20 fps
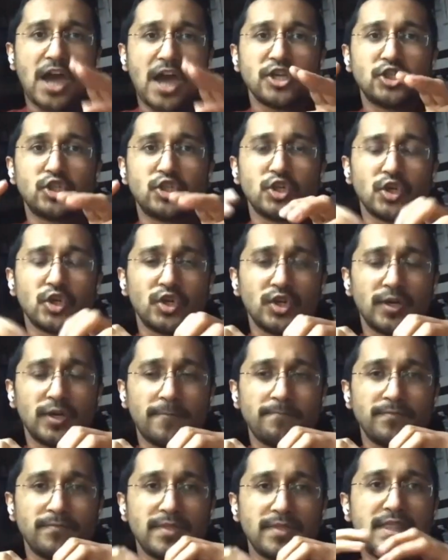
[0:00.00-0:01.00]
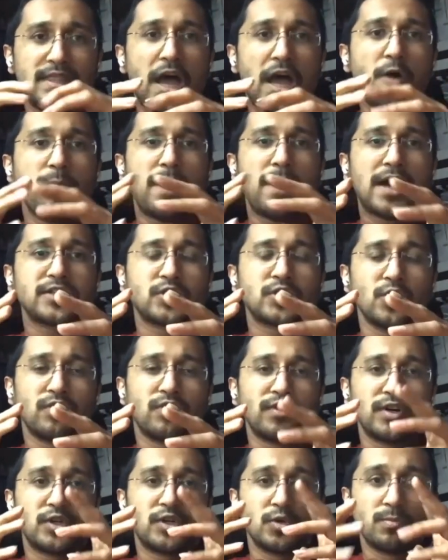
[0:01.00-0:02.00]
should now pass
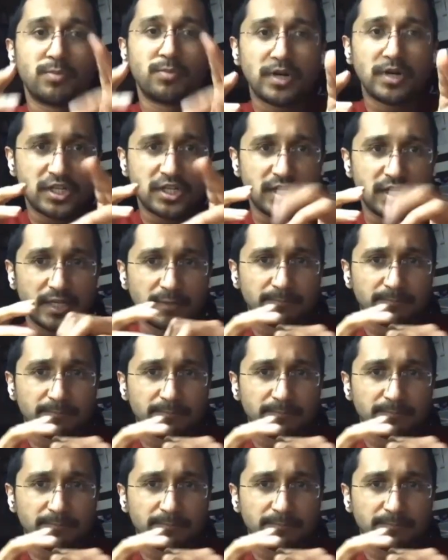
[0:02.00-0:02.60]
over to Brishti.